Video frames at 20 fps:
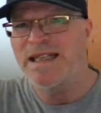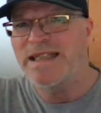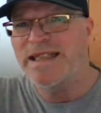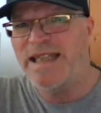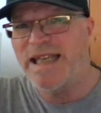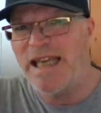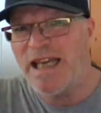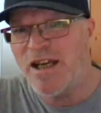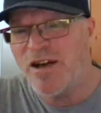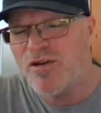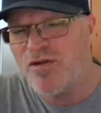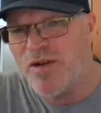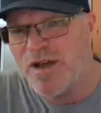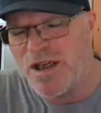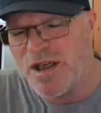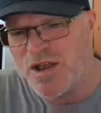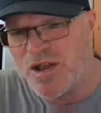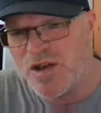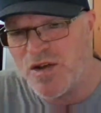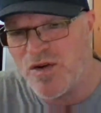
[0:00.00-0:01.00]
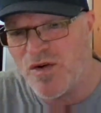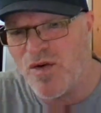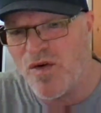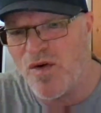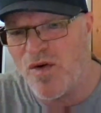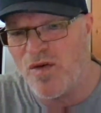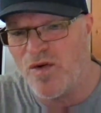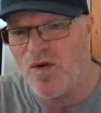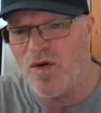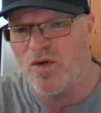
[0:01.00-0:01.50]
decrease
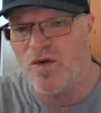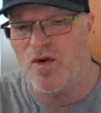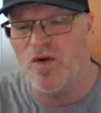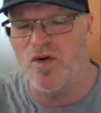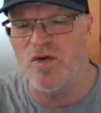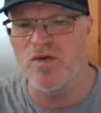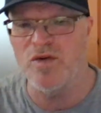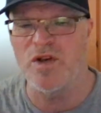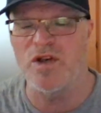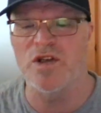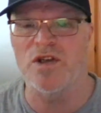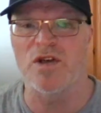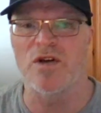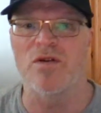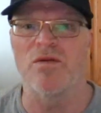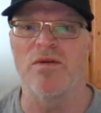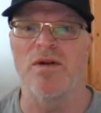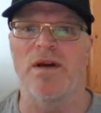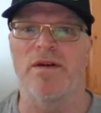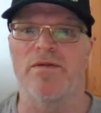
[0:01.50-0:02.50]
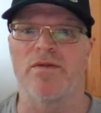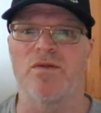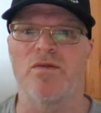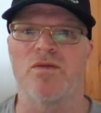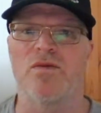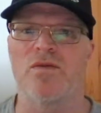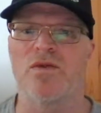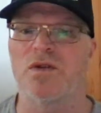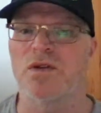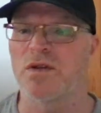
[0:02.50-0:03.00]
your cortisol
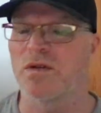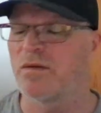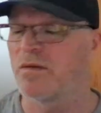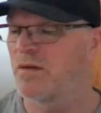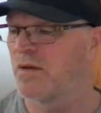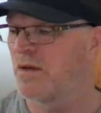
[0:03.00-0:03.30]
levels